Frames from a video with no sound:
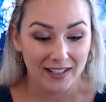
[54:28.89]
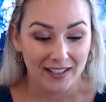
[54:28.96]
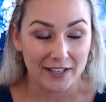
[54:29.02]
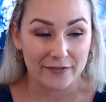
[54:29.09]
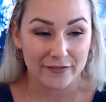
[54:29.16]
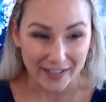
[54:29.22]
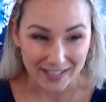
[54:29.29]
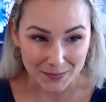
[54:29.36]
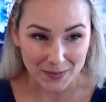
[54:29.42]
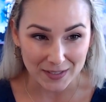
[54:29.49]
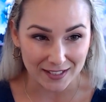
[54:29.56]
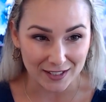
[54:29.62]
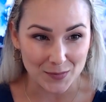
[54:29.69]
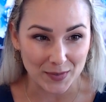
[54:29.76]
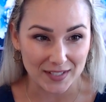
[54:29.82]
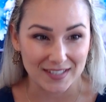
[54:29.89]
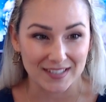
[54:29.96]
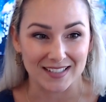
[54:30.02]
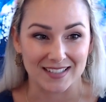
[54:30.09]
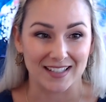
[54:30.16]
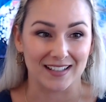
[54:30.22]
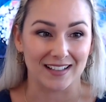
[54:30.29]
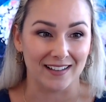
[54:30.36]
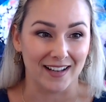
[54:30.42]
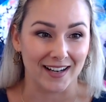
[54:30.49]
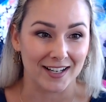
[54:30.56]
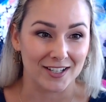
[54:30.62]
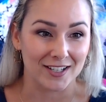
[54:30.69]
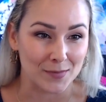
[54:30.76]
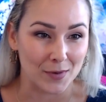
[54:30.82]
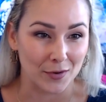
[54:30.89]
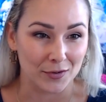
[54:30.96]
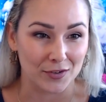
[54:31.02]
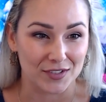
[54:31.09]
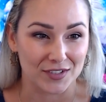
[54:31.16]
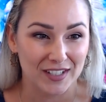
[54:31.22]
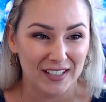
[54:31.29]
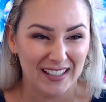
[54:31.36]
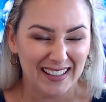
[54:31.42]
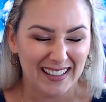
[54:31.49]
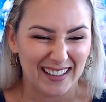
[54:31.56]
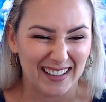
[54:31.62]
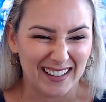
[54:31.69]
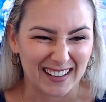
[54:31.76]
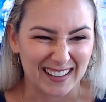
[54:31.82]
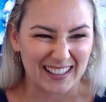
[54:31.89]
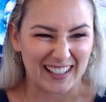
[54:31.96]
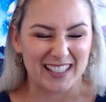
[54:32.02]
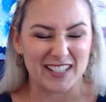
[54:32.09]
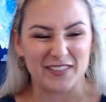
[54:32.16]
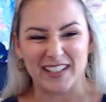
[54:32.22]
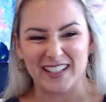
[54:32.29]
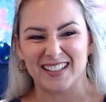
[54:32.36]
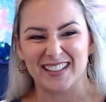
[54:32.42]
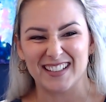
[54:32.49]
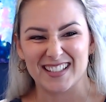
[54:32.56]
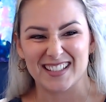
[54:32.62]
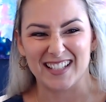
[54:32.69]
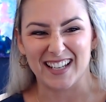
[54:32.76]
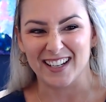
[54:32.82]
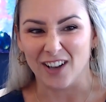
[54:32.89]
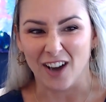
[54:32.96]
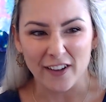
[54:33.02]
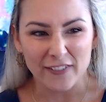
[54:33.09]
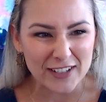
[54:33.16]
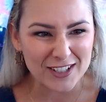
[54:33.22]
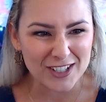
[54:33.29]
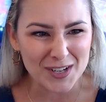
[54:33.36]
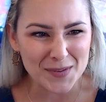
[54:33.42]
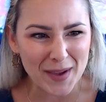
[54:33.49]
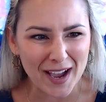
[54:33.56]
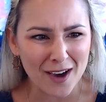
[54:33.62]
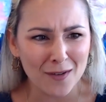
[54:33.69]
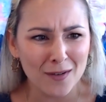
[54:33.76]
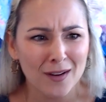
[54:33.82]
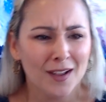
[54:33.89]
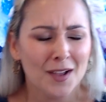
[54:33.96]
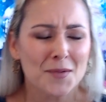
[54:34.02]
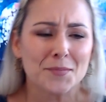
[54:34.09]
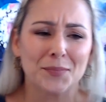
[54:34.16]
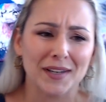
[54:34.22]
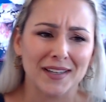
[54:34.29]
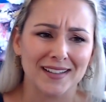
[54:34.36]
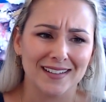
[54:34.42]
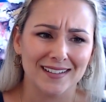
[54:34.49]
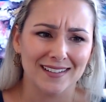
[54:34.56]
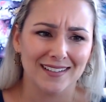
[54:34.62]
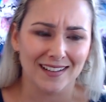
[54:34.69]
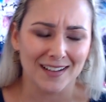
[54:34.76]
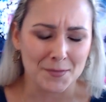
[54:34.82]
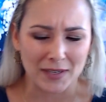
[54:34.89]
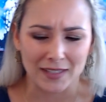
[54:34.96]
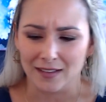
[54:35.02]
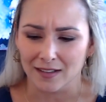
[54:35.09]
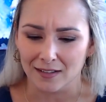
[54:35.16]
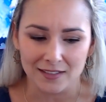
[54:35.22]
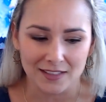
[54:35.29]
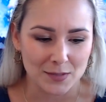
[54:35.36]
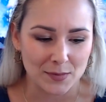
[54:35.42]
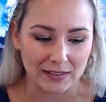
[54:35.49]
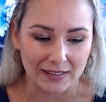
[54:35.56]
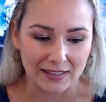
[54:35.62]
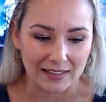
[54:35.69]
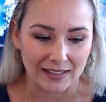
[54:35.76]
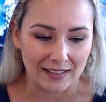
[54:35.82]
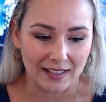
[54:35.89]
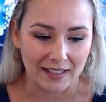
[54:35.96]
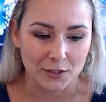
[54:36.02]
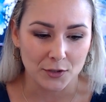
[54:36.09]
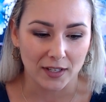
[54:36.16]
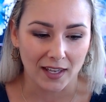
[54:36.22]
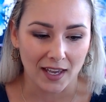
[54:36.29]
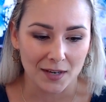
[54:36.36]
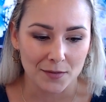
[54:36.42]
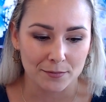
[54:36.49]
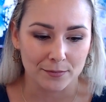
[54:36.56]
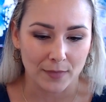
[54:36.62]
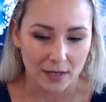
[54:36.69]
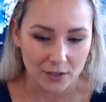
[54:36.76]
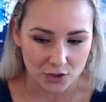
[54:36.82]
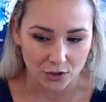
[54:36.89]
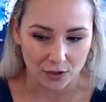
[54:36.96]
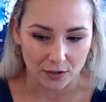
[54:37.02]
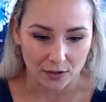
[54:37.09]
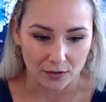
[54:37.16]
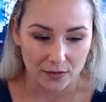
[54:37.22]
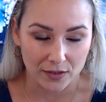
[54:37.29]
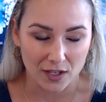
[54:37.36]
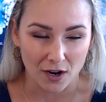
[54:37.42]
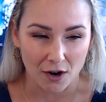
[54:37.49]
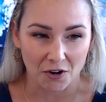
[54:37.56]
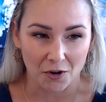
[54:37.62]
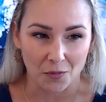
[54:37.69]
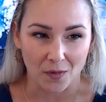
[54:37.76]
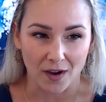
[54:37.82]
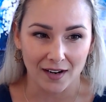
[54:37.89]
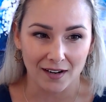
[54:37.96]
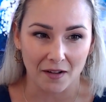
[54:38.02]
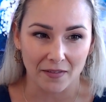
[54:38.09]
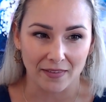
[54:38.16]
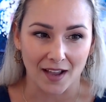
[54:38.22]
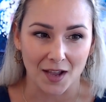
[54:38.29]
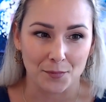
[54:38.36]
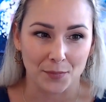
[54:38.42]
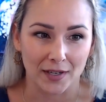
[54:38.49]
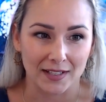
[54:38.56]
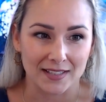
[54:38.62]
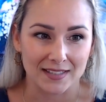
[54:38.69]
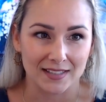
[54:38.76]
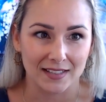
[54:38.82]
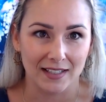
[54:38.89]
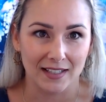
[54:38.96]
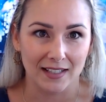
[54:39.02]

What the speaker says: investment in the business that a lot of gym owners are kind of like standoffish about. But I mean, ultimately, again, you can't measure the ROI on that, but it's